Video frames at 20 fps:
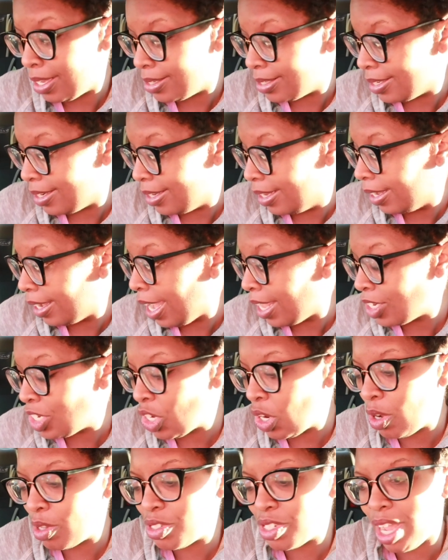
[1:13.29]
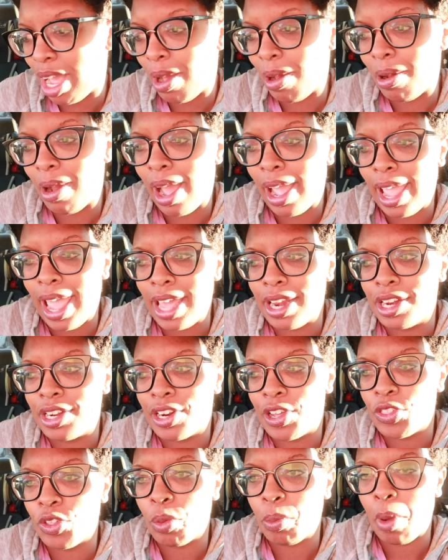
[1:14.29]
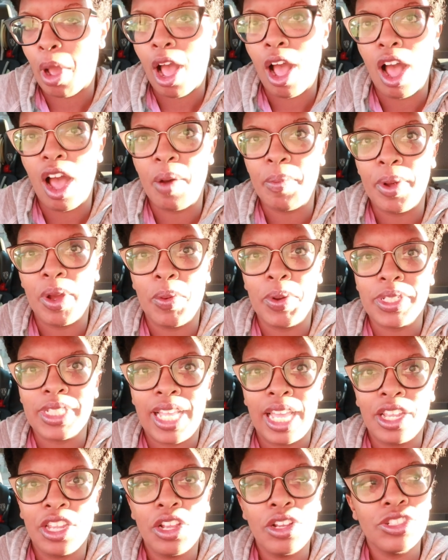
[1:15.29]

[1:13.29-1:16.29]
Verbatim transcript: Cause look, I told y'all I had another mom who was like,